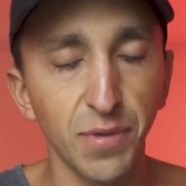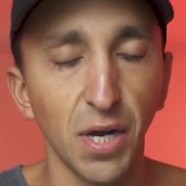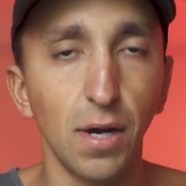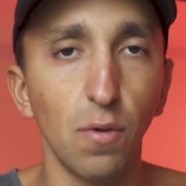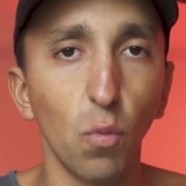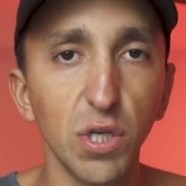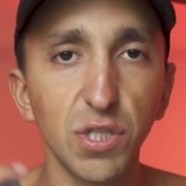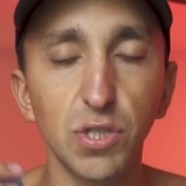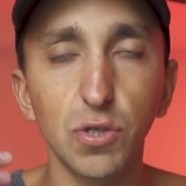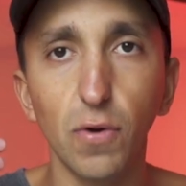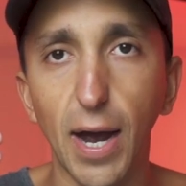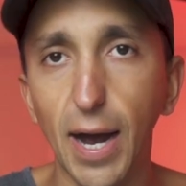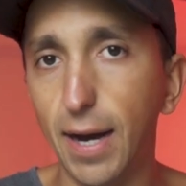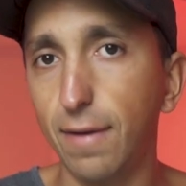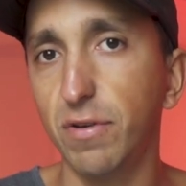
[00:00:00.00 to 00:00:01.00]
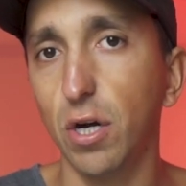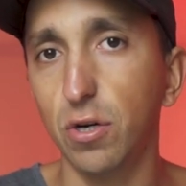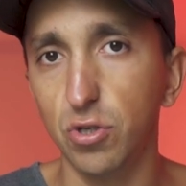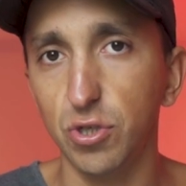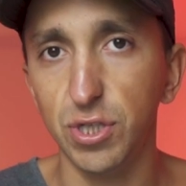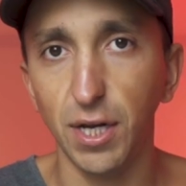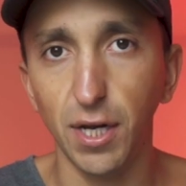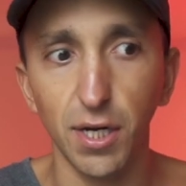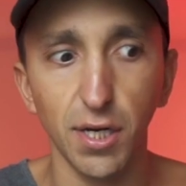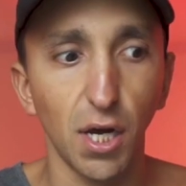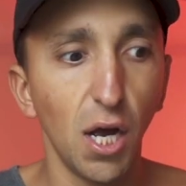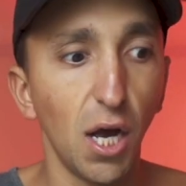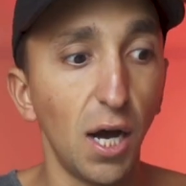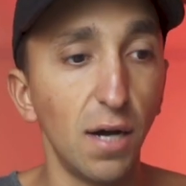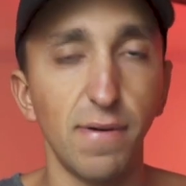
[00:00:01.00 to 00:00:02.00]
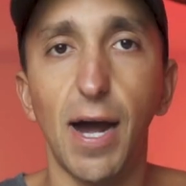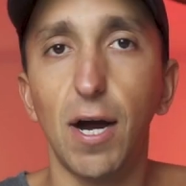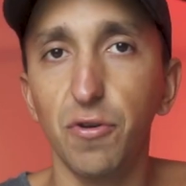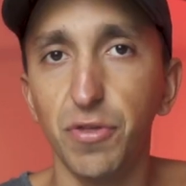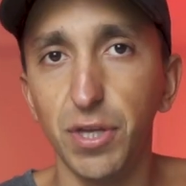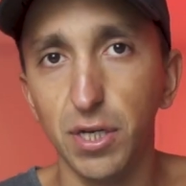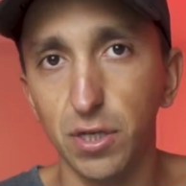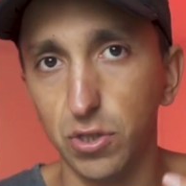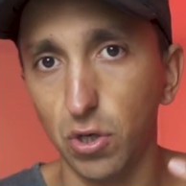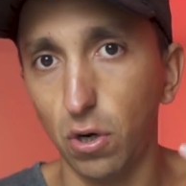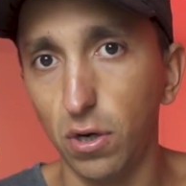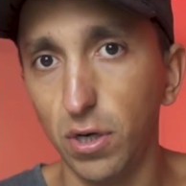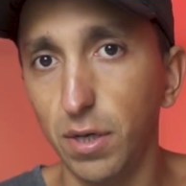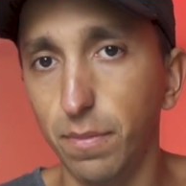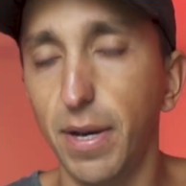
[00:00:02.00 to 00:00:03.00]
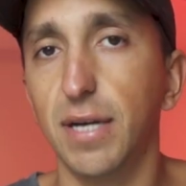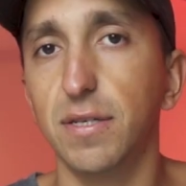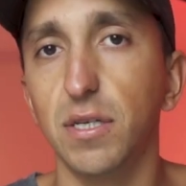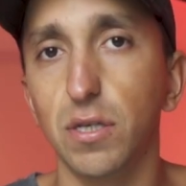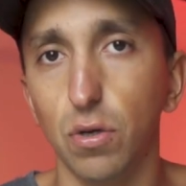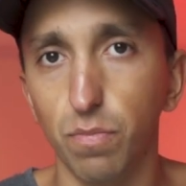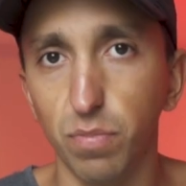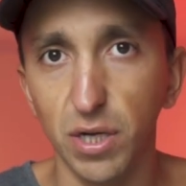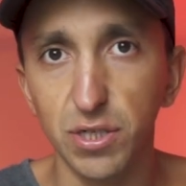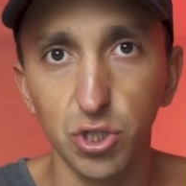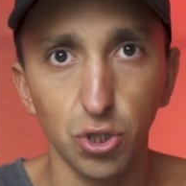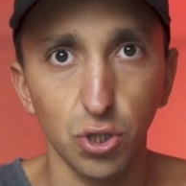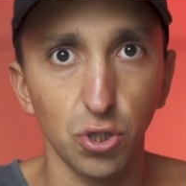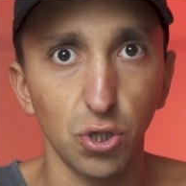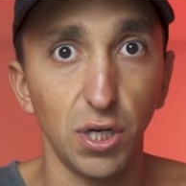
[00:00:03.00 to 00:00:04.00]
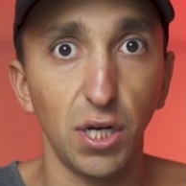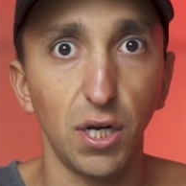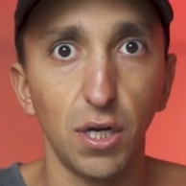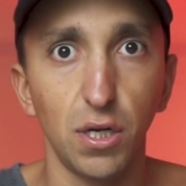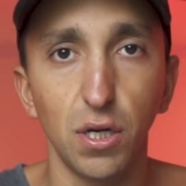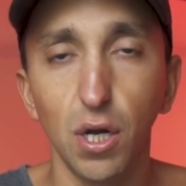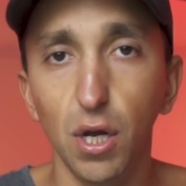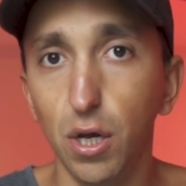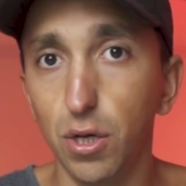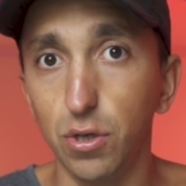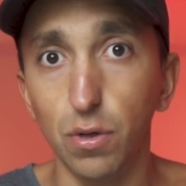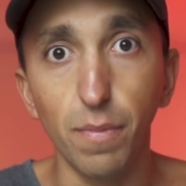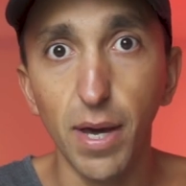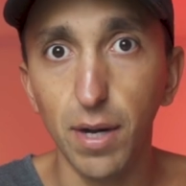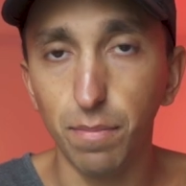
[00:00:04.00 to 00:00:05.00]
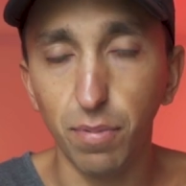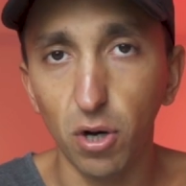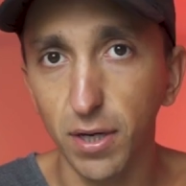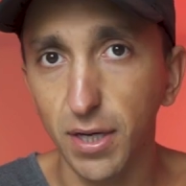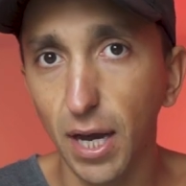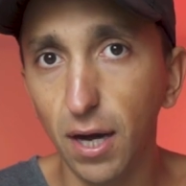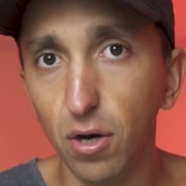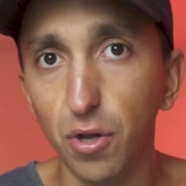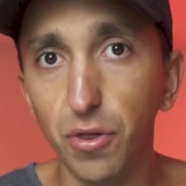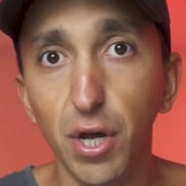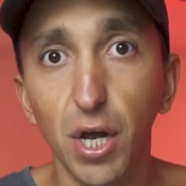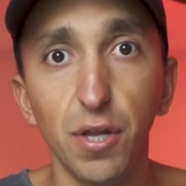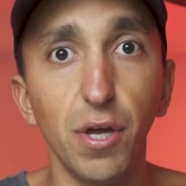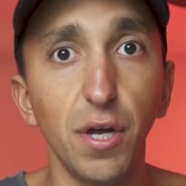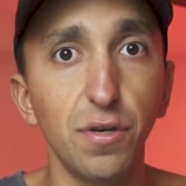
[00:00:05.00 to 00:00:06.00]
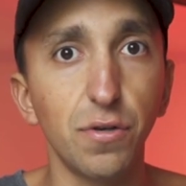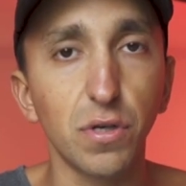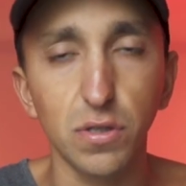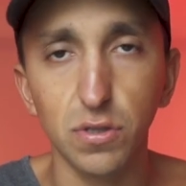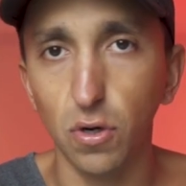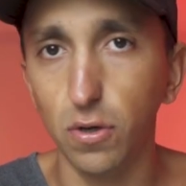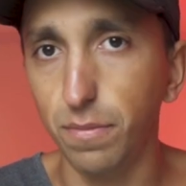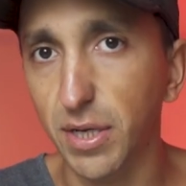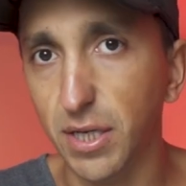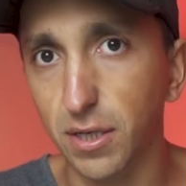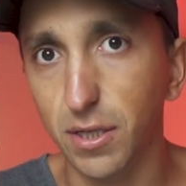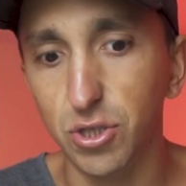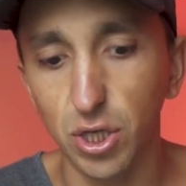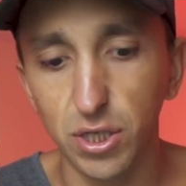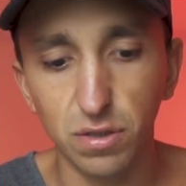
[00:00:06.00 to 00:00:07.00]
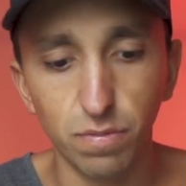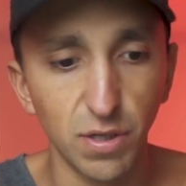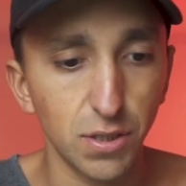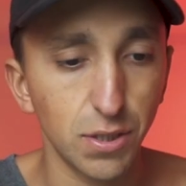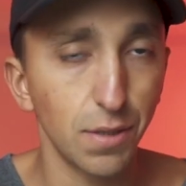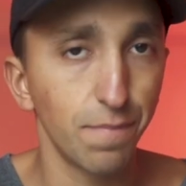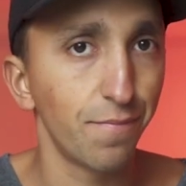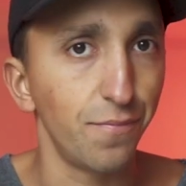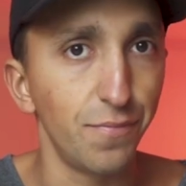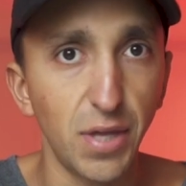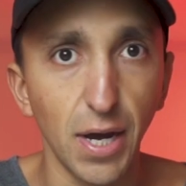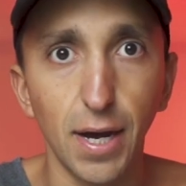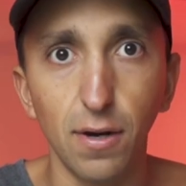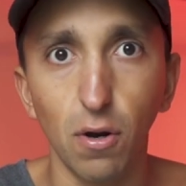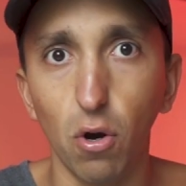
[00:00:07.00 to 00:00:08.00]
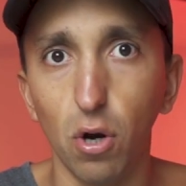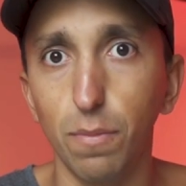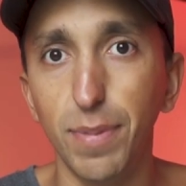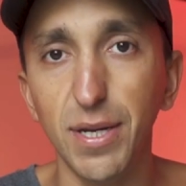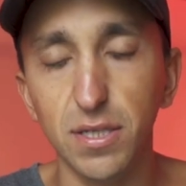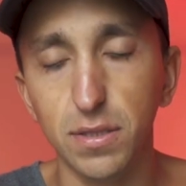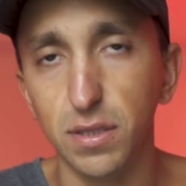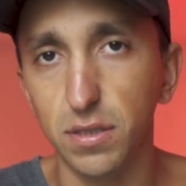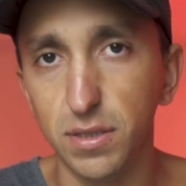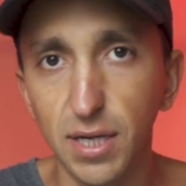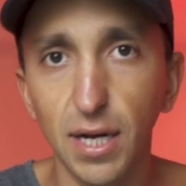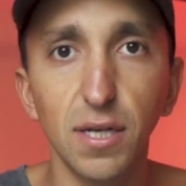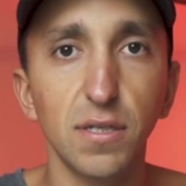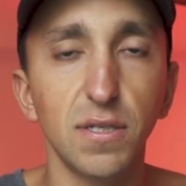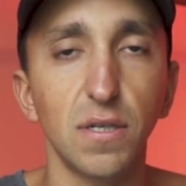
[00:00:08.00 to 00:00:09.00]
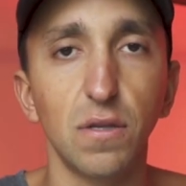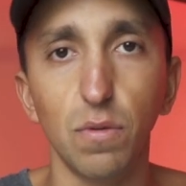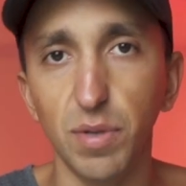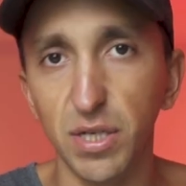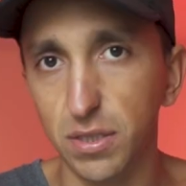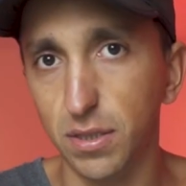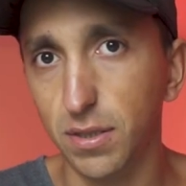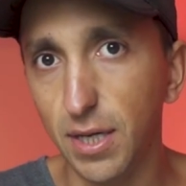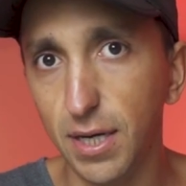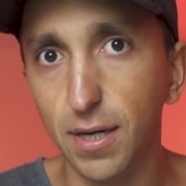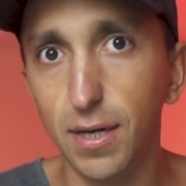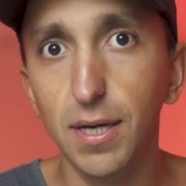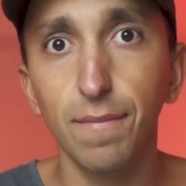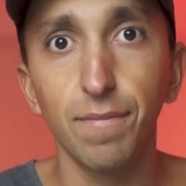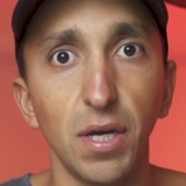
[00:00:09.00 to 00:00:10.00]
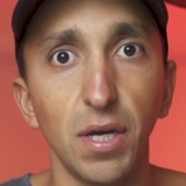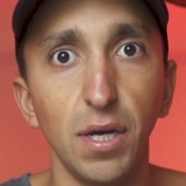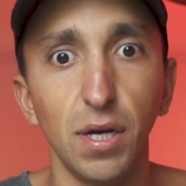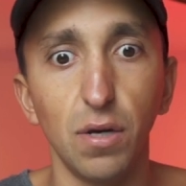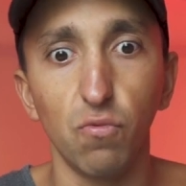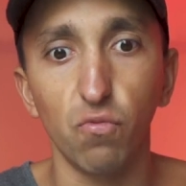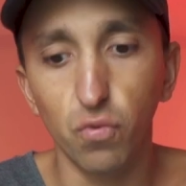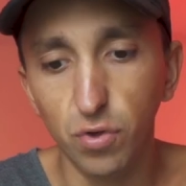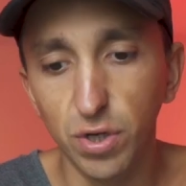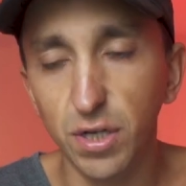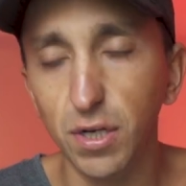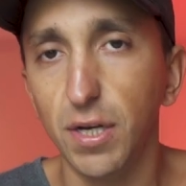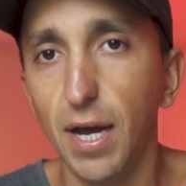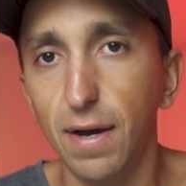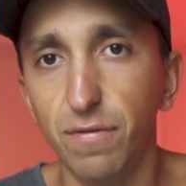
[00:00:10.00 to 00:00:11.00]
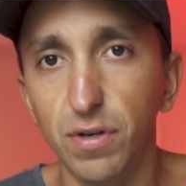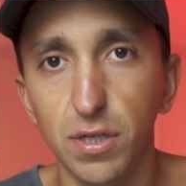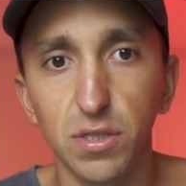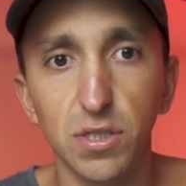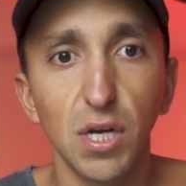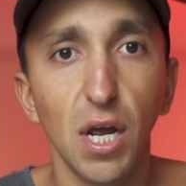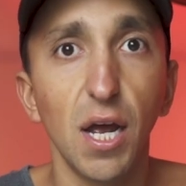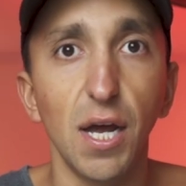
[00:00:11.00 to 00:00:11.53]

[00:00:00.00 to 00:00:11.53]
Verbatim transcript: And once you have an understanding of how things are impacting your blood sugar and your metabolic health, then you can start making adjustments that are based in science and they're based in data and rooted in evidence.